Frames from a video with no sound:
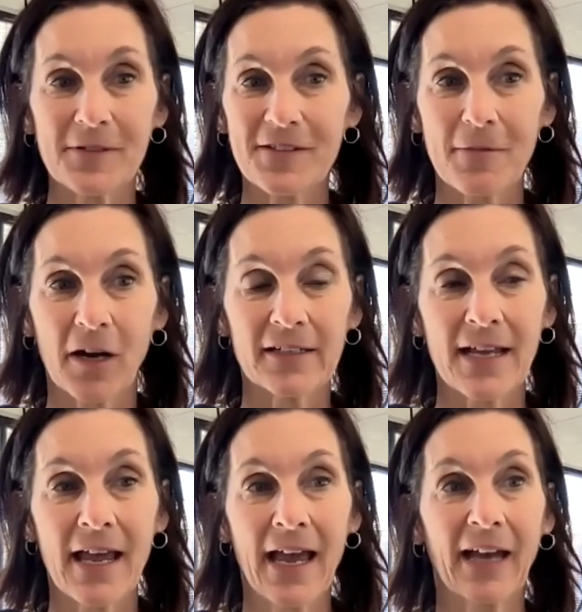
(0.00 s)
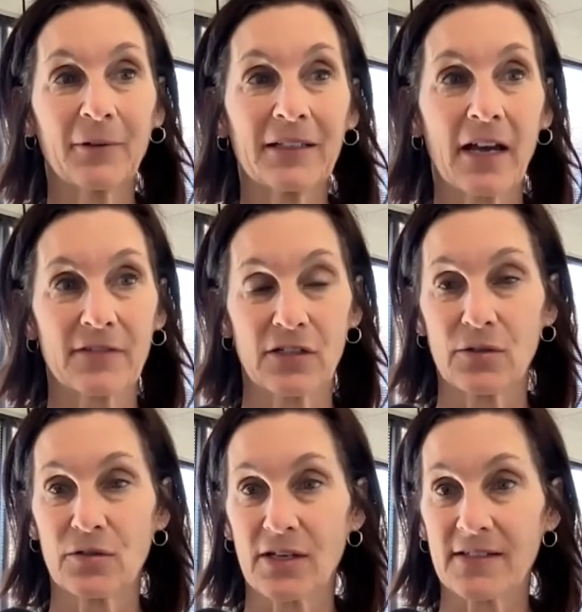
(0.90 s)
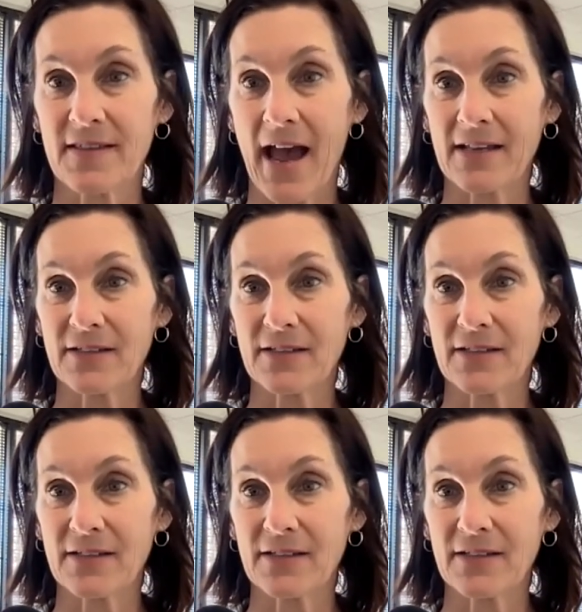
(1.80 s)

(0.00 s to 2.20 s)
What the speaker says: smart and would love to do just that.